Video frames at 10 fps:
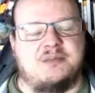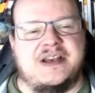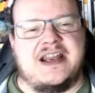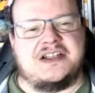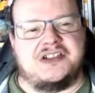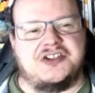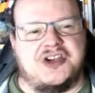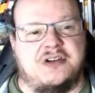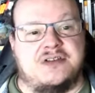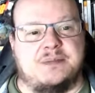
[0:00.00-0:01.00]
but it actually
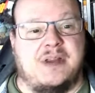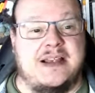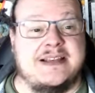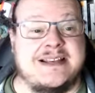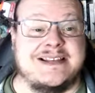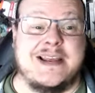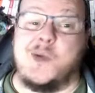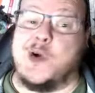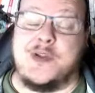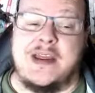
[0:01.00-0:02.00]
shows the places as they
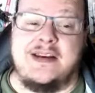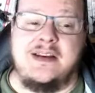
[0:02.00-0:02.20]
were then.